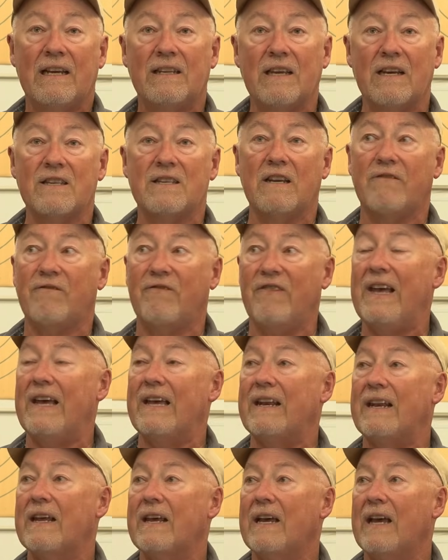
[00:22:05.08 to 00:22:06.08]
does it
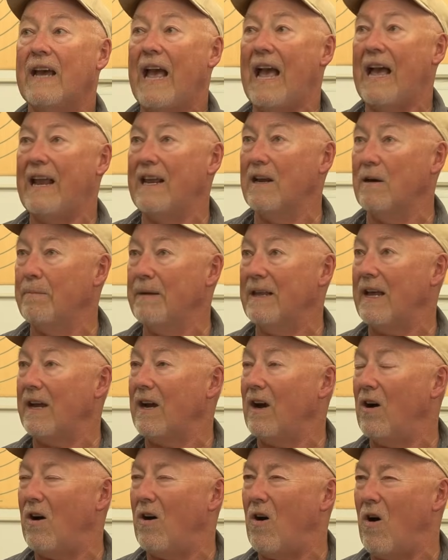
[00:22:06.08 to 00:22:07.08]
fit? And it'll be
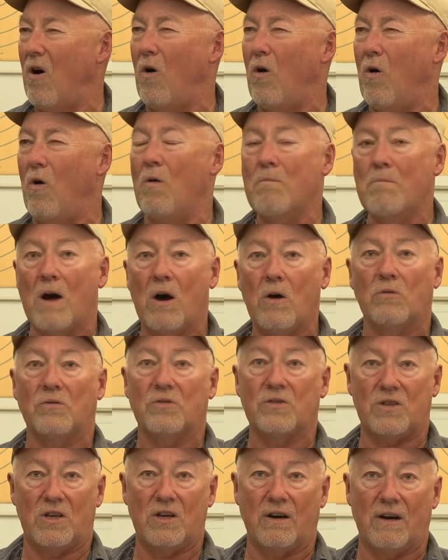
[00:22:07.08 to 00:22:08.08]
like
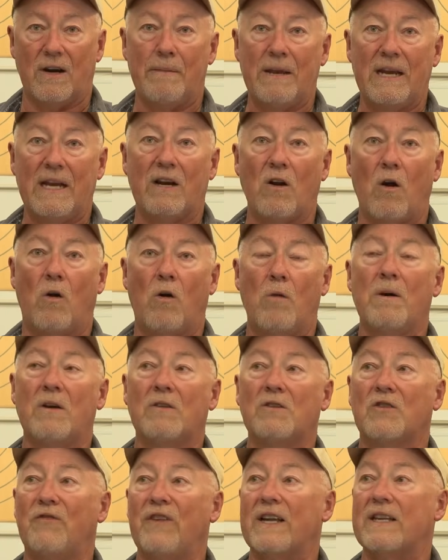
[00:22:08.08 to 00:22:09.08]
almost, you know what I mean? It
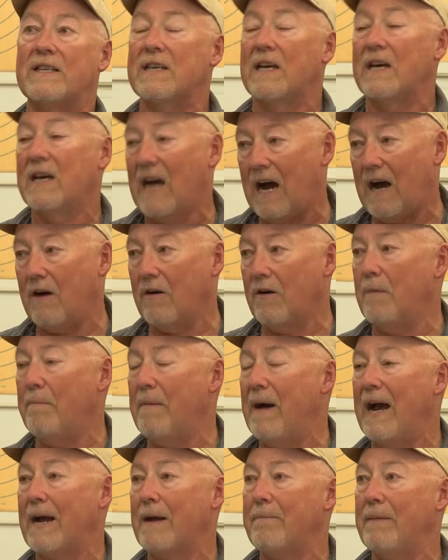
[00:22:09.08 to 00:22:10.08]
almost fits. I'll go
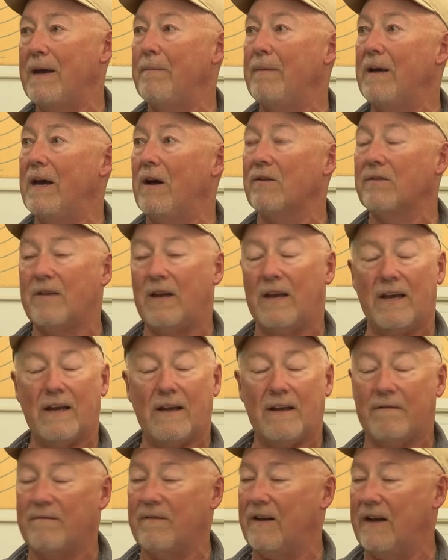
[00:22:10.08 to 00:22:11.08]
back, maybe I'll
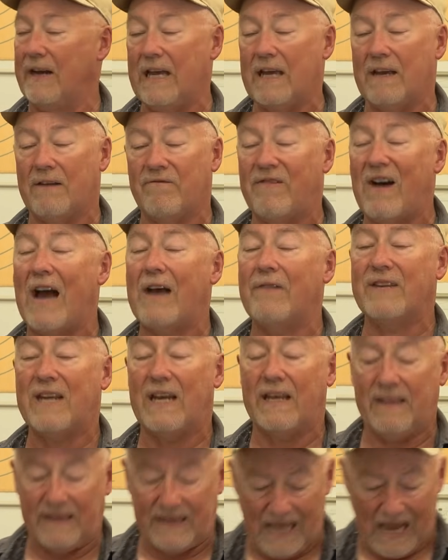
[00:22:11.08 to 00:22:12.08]
take again
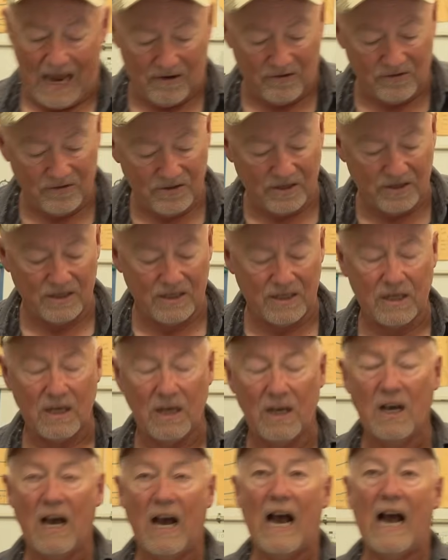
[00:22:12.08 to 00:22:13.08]
5/10 thousandths
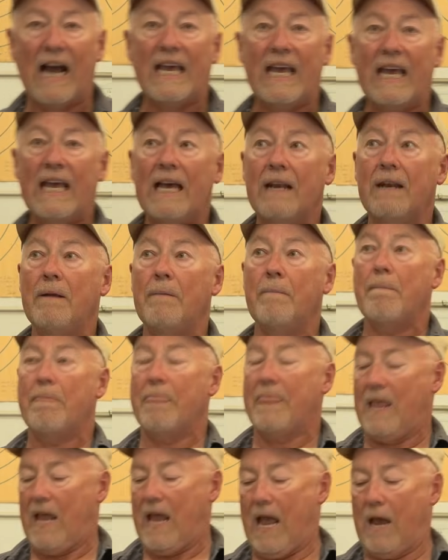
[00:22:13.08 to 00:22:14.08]
again.
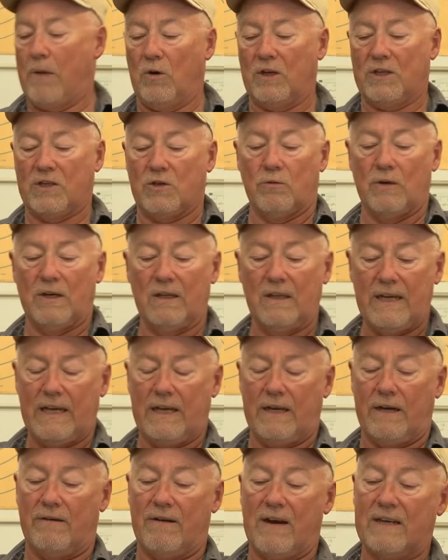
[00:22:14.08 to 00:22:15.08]
And what's really
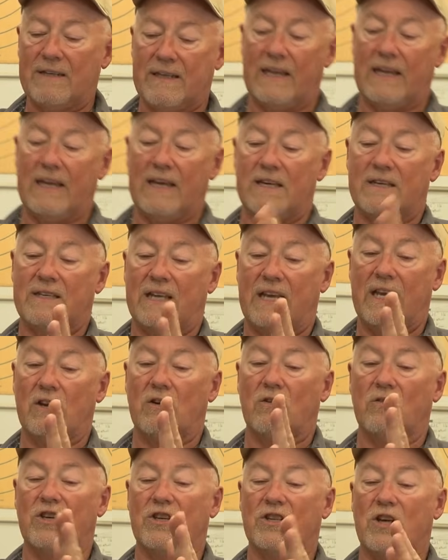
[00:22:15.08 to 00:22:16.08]
interesting is
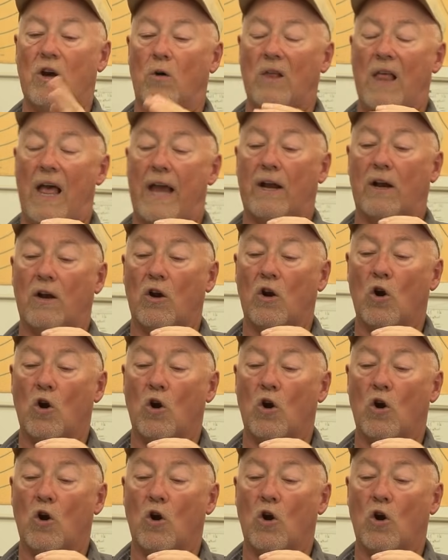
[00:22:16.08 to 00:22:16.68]
it'll just go like,